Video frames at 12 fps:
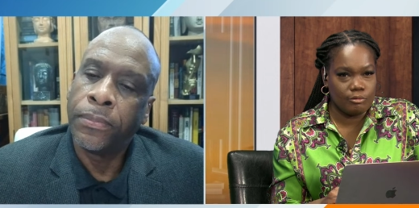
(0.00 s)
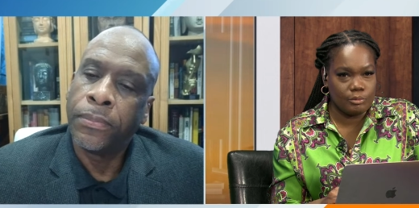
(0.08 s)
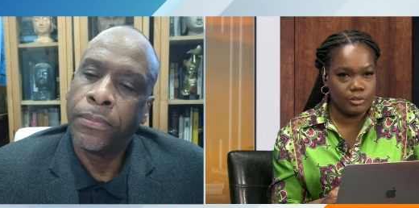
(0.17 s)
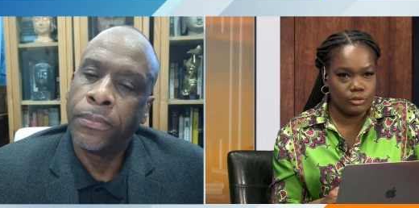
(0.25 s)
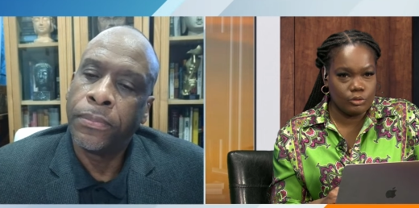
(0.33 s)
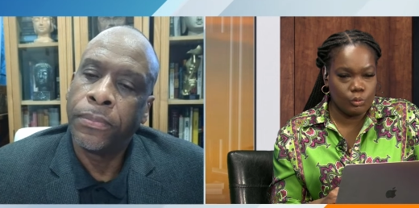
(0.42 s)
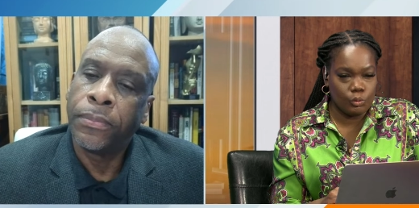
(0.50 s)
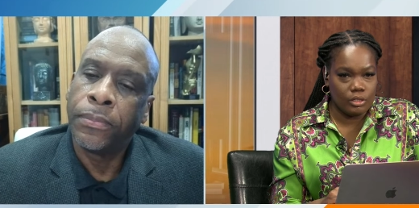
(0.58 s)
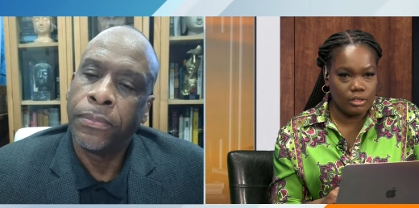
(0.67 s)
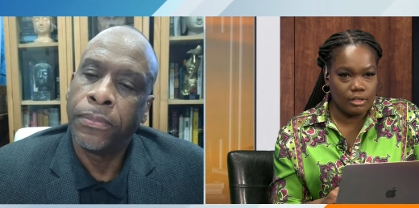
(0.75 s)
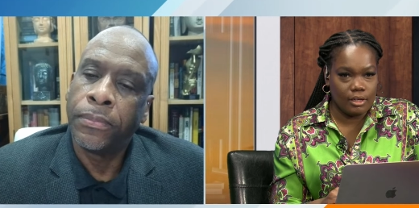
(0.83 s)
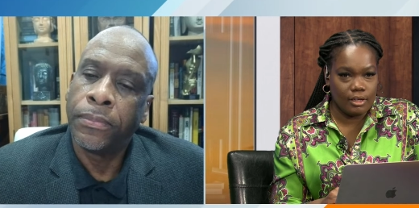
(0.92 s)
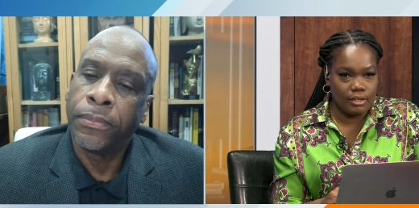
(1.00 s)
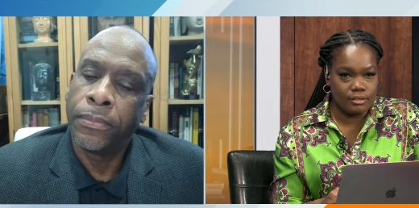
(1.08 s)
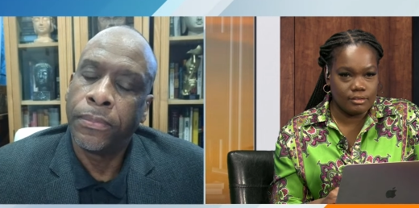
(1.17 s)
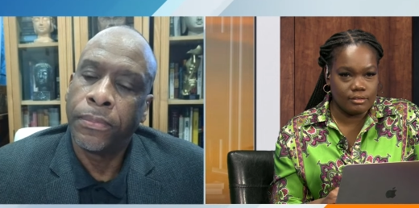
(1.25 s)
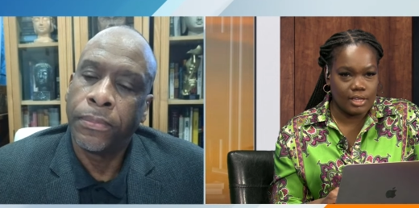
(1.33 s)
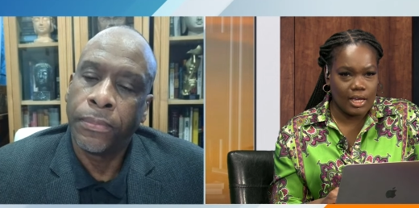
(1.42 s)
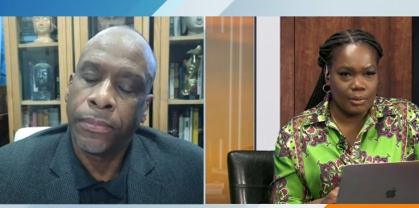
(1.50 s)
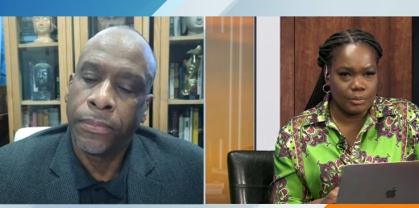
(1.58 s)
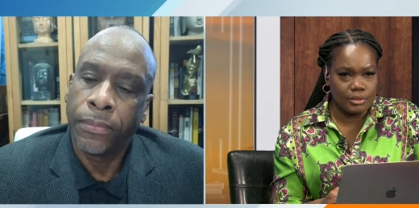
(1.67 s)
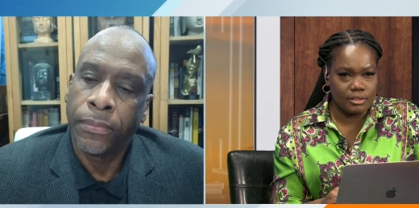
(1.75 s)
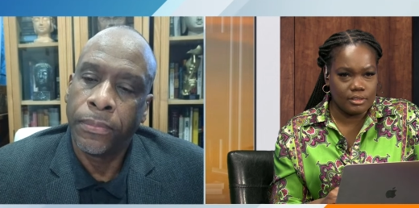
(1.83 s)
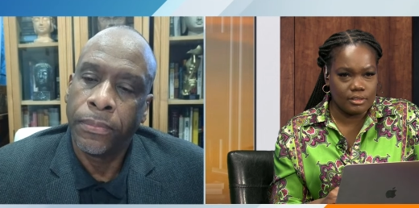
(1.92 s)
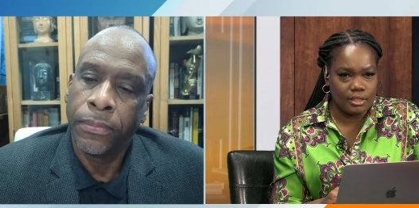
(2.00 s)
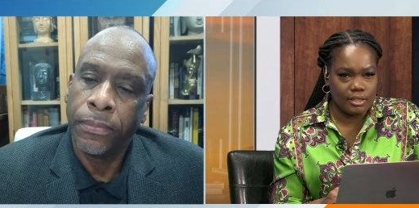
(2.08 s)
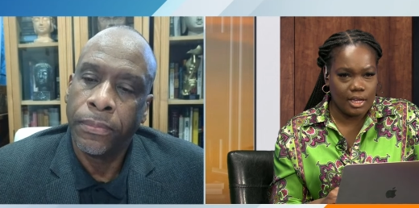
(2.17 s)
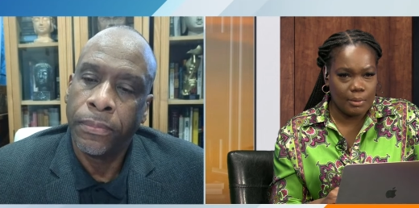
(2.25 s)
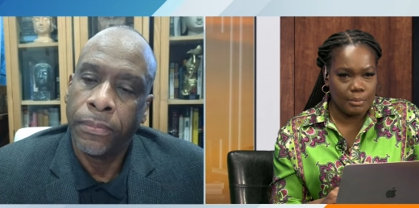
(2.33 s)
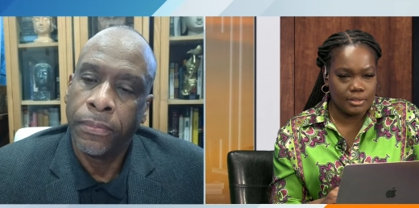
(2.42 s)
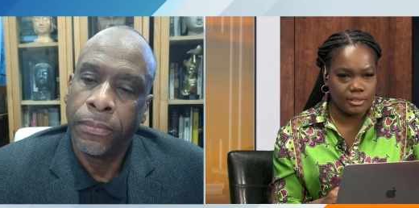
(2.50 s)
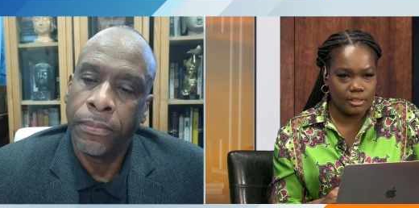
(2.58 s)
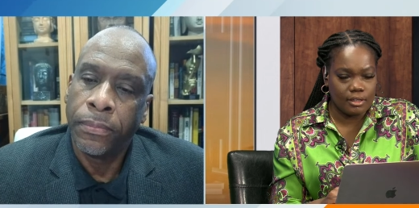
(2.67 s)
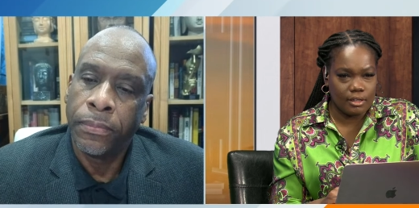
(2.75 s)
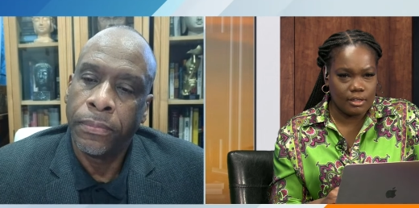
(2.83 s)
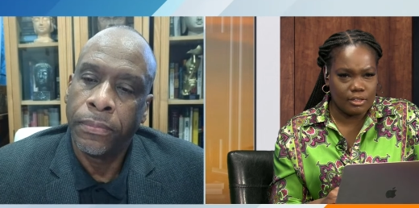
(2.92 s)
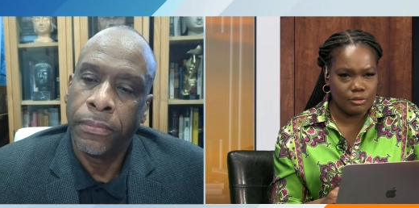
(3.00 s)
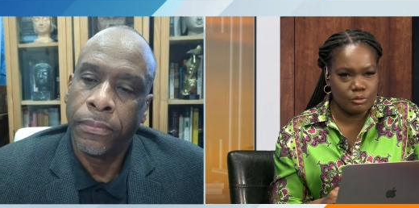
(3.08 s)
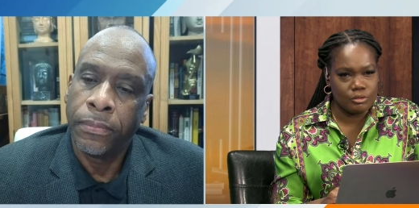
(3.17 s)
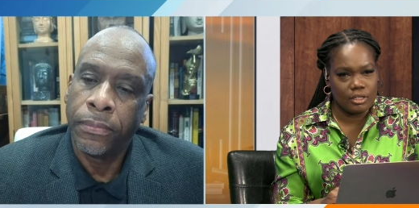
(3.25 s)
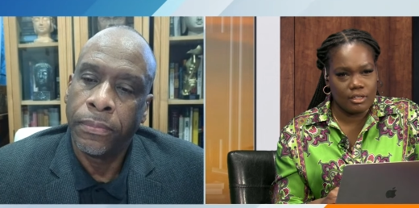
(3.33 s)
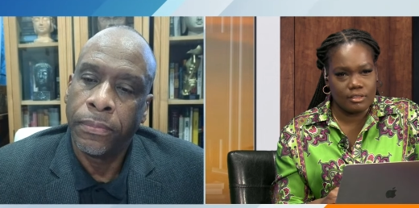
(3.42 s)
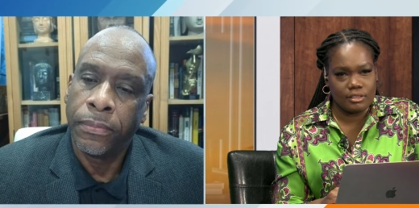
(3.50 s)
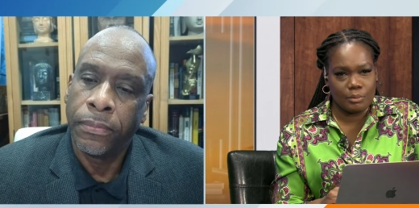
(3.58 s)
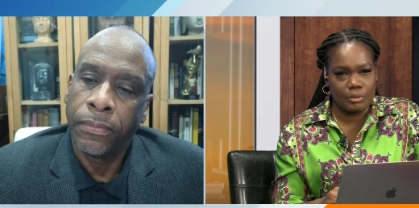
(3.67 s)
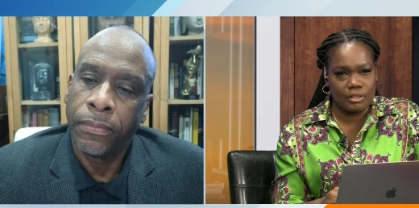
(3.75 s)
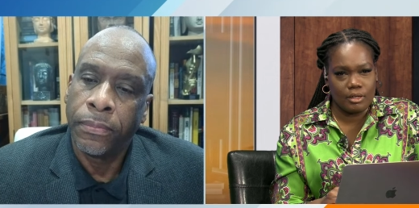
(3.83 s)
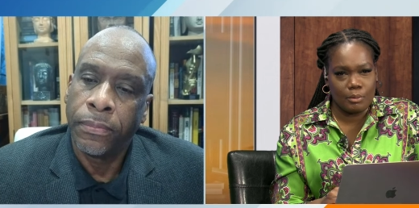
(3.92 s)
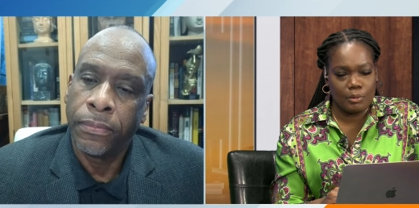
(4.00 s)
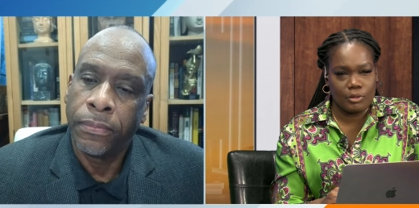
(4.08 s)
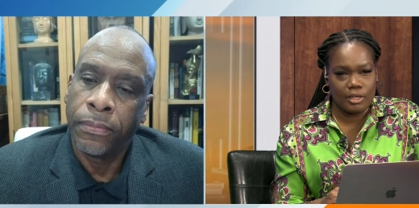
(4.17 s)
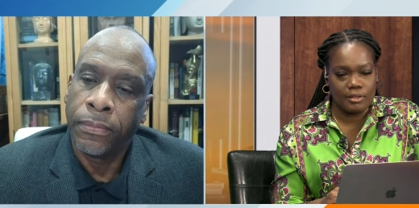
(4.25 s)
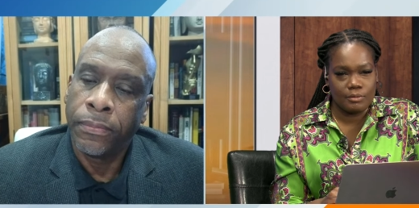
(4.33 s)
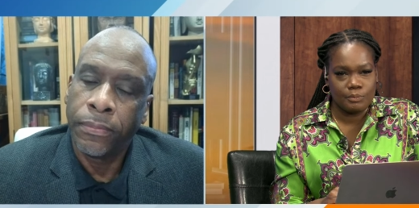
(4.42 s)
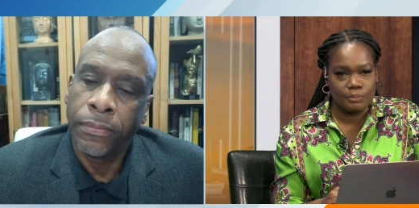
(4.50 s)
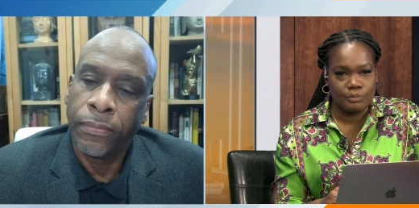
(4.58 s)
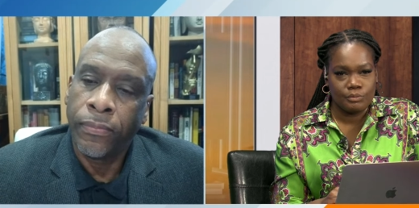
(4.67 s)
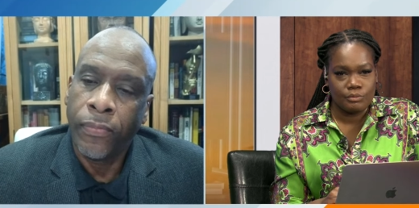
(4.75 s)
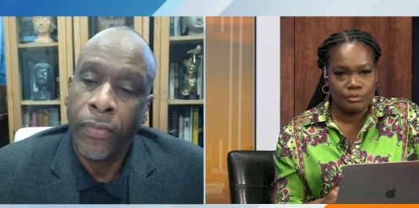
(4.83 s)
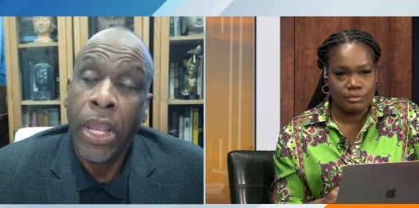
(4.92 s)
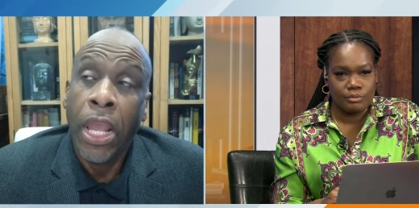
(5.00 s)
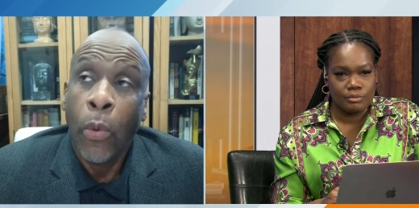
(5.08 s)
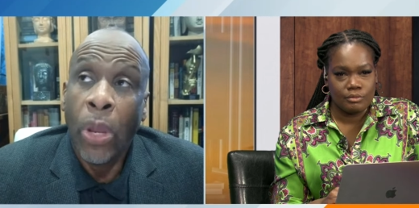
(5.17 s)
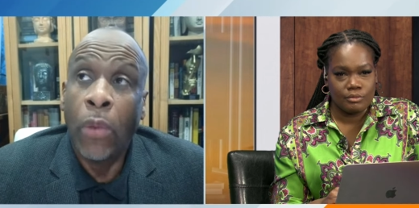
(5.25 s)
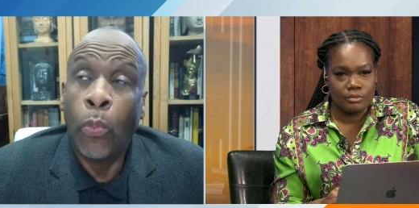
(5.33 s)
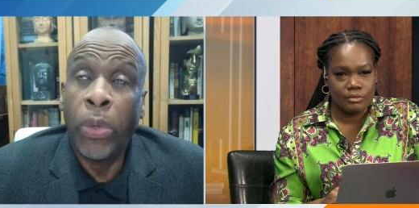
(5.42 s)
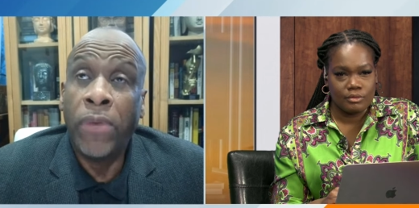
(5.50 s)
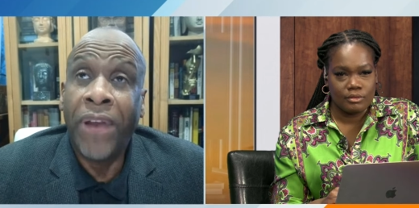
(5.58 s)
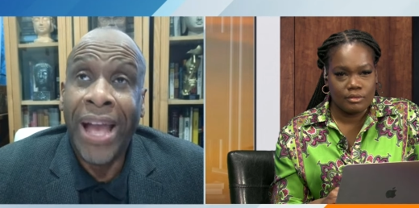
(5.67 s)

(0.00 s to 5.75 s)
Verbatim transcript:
Speaker 1: been doing in diabetes and diabetic care. Can you tell us a bit about that?
Speaker 2: Well, we've